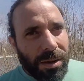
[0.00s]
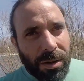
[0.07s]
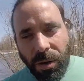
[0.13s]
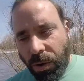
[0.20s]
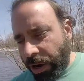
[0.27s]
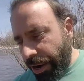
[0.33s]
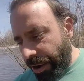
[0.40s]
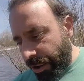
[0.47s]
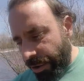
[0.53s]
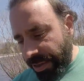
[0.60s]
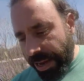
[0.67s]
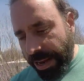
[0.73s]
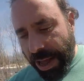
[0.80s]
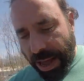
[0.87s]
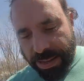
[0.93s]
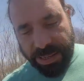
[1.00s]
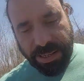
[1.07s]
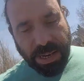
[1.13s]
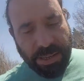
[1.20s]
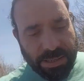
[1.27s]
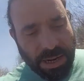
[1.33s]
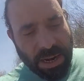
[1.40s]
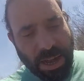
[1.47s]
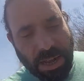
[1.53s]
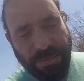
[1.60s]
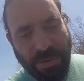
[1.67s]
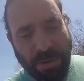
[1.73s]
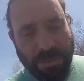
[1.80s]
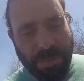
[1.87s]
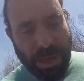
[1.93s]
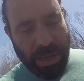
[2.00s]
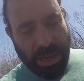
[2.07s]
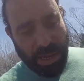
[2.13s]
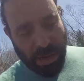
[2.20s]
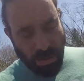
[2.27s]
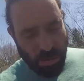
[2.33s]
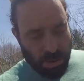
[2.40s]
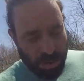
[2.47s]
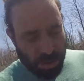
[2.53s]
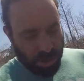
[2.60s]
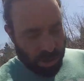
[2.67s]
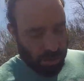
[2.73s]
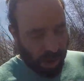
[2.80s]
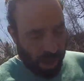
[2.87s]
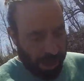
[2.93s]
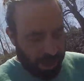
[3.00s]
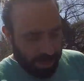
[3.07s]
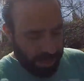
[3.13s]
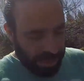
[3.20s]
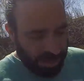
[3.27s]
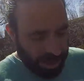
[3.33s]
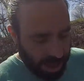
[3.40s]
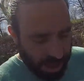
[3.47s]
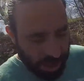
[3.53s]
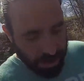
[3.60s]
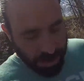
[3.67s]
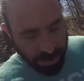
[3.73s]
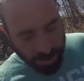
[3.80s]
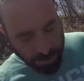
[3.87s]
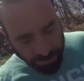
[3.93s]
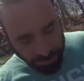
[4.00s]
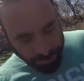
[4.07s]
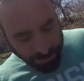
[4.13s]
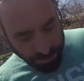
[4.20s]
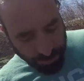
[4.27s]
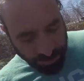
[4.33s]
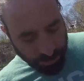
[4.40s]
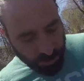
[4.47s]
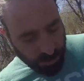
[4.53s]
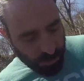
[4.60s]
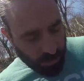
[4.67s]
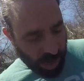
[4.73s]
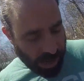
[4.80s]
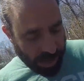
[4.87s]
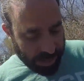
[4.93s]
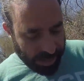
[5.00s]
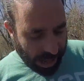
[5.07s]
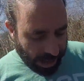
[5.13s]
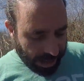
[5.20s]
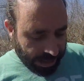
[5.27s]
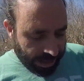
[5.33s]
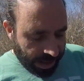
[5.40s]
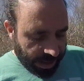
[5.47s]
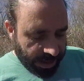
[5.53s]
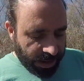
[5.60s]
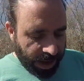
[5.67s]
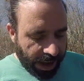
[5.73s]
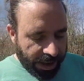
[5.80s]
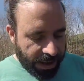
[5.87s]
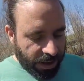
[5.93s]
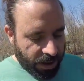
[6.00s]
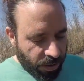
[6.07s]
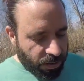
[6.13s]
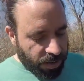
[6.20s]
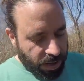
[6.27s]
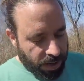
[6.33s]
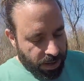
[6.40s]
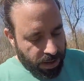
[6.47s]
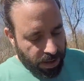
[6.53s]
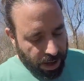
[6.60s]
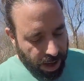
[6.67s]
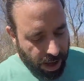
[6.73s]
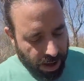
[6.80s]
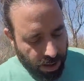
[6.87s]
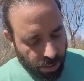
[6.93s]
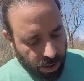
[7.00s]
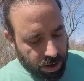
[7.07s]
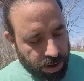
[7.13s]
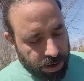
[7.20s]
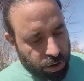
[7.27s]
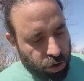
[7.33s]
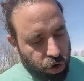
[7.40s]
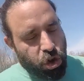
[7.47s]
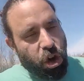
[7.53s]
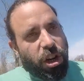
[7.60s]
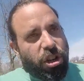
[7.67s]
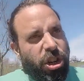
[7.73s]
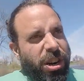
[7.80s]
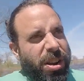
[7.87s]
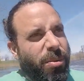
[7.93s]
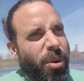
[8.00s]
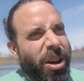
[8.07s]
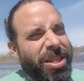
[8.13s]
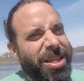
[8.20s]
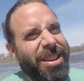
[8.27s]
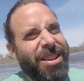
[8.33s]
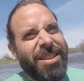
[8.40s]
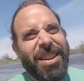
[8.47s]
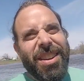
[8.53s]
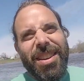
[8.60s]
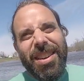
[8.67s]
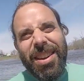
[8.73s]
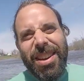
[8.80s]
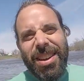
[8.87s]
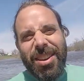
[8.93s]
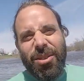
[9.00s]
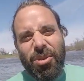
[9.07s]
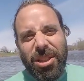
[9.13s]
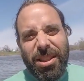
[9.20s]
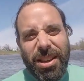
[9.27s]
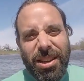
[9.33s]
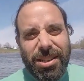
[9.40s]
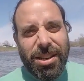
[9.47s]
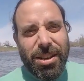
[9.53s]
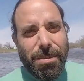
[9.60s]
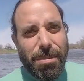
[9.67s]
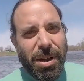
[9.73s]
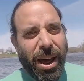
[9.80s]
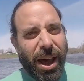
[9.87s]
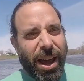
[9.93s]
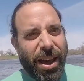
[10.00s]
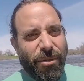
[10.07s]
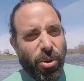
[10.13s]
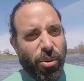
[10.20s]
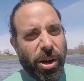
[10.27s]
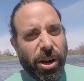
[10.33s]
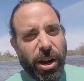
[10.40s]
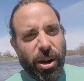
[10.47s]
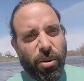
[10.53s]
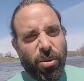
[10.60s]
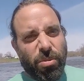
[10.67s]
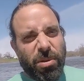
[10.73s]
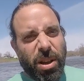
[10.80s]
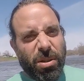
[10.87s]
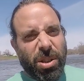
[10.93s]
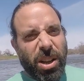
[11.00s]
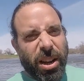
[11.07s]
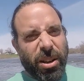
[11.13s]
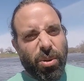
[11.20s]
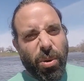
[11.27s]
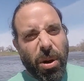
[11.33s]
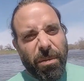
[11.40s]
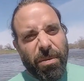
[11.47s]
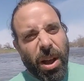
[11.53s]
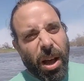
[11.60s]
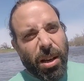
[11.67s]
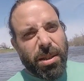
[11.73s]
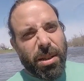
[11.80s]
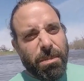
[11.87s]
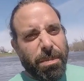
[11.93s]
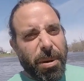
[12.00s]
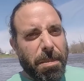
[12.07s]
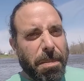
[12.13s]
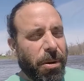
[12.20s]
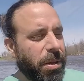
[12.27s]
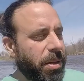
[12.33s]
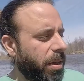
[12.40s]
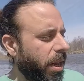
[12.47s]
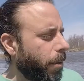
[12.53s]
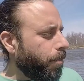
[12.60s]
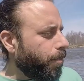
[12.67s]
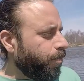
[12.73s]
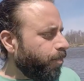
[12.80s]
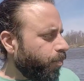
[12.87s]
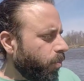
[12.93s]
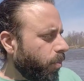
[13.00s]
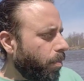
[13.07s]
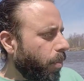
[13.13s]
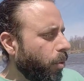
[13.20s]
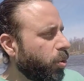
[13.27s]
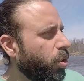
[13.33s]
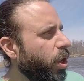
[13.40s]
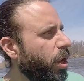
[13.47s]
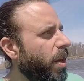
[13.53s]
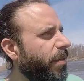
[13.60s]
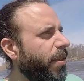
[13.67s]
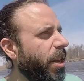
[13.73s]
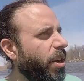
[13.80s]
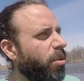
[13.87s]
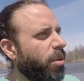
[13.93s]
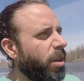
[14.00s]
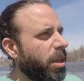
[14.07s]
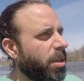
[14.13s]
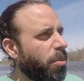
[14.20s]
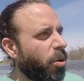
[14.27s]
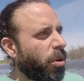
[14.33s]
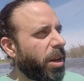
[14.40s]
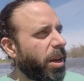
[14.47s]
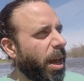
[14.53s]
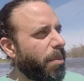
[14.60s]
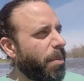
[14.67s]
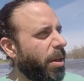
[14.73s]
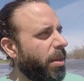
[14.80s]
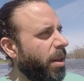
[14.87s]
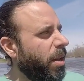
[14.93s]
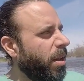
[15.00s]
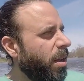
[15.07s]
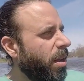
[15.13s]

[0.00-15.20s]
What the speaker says: No, another thing I sense a lot from the ego, and I did and yeah, I don't want to judge anyone with this, but I have a reggae group. There's like 12,000 people in there. Posted a video this morning. I'm in